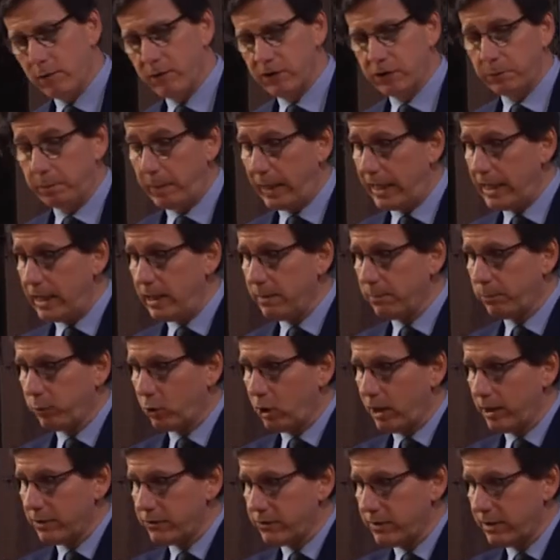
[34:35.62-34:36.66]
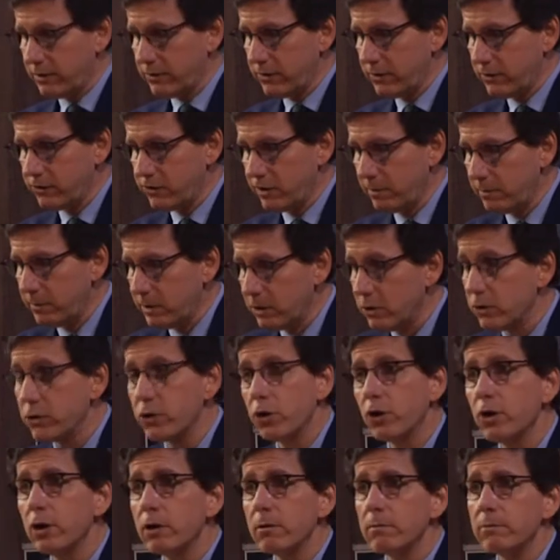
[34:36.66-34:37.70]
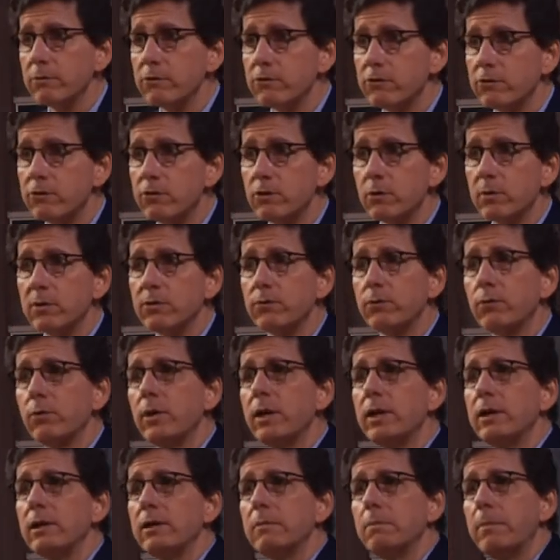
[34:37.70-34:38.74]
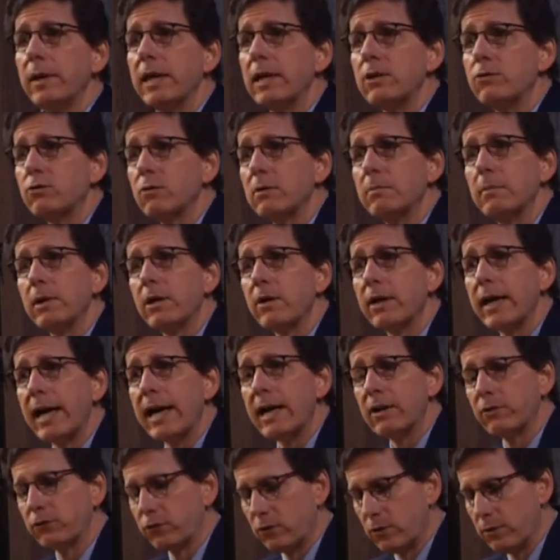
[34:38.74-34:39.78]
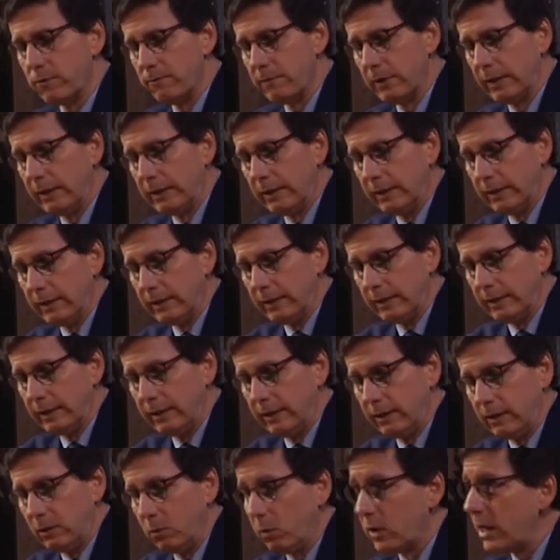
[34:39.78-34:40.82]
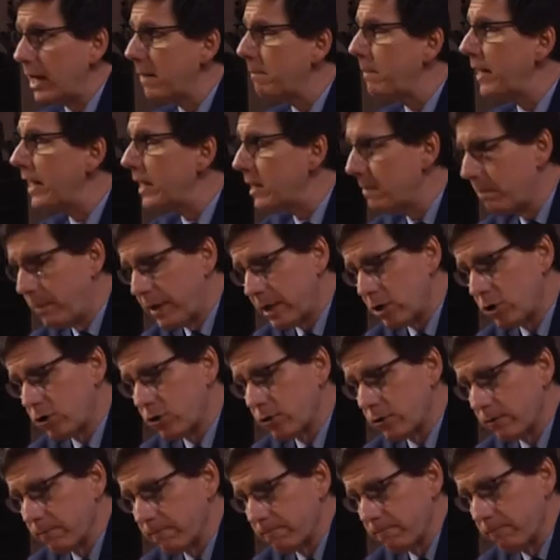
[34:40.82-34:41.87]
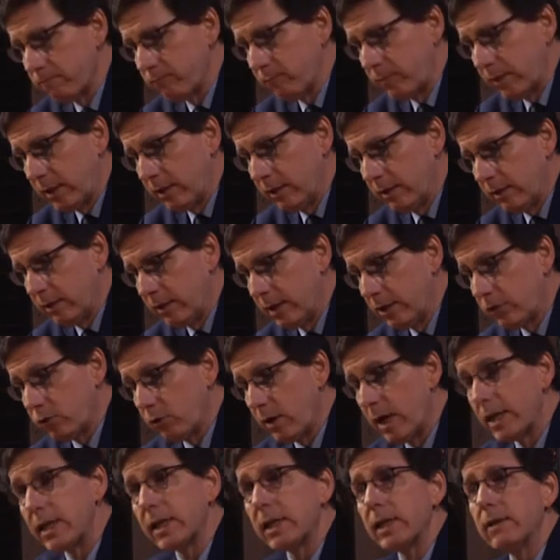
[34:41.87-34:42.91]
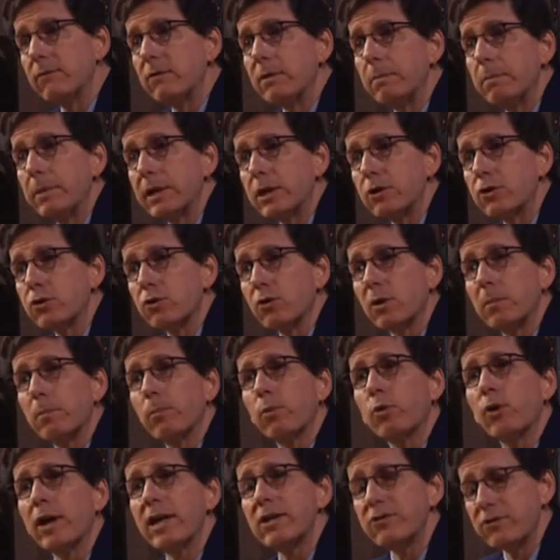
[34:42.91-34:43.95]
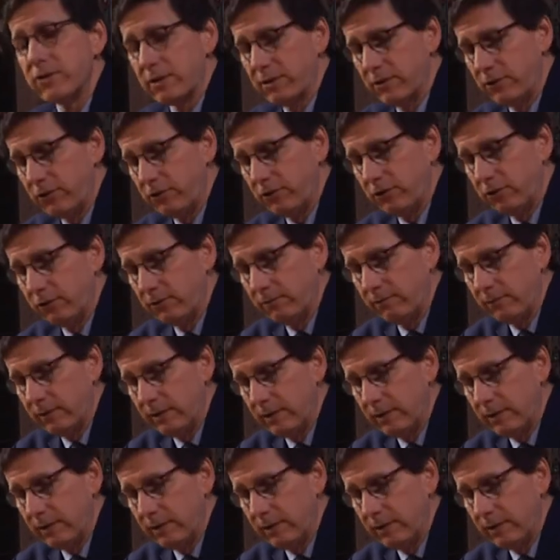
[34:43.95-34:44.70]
of his painting process in similar terms to his friend and patron Mary Haskell. When I paint a picture, I try to give the picture a presence.